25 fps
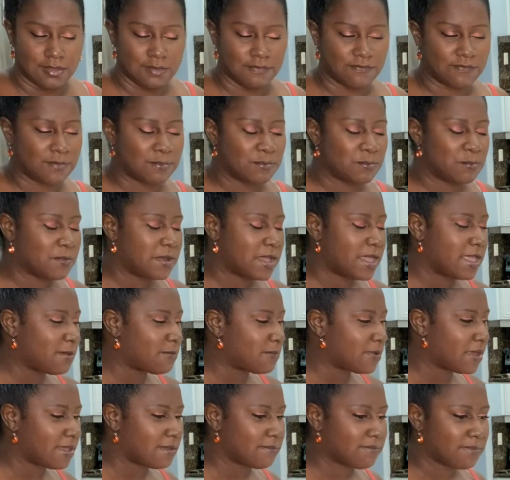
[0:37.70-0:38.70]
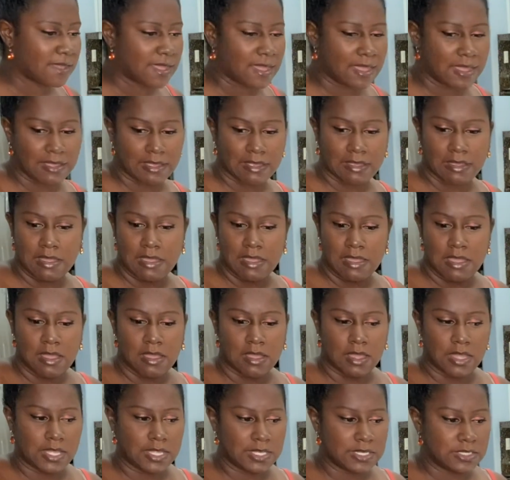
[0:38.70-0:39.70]
from way back
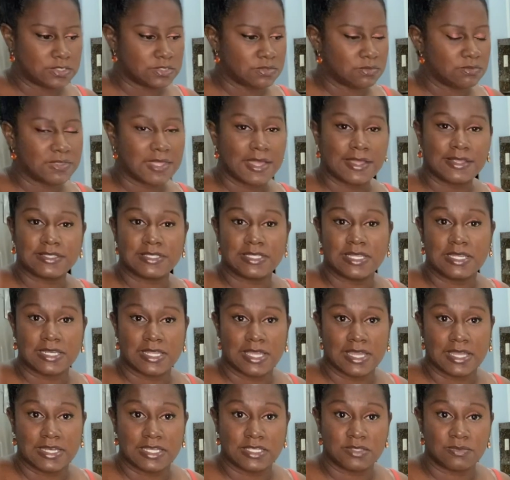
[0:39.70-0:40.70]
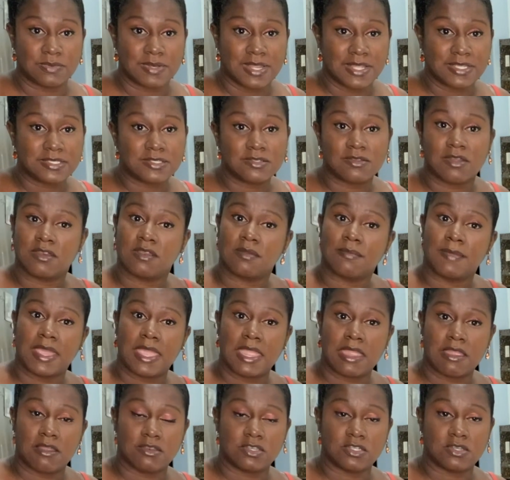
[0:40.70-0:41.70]
in 2009 is when I started my
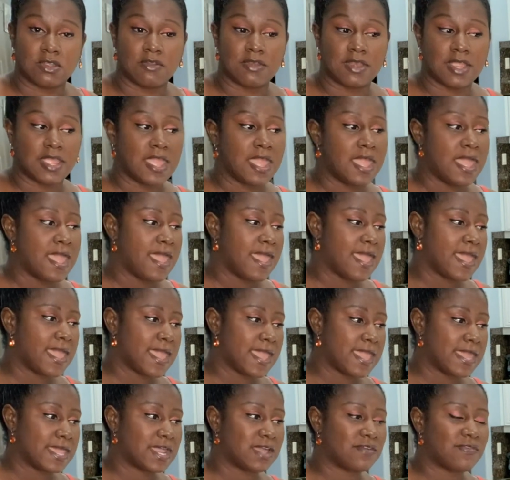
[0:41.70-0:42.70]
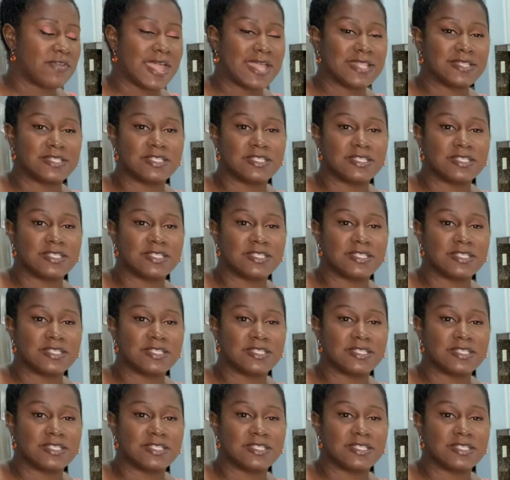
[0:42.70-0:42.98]
hair journey. And I've had